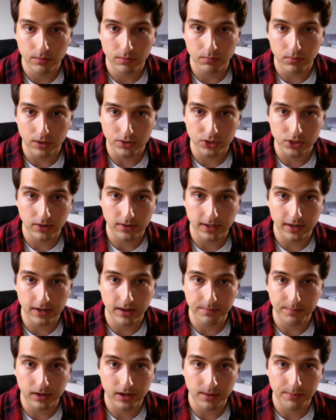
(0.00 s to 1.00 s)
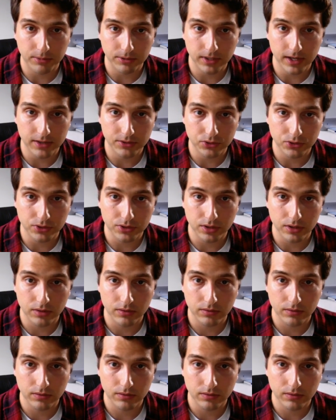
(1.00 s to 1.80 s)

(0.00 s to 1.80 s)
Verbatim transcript: I'll start that up a couple days or so.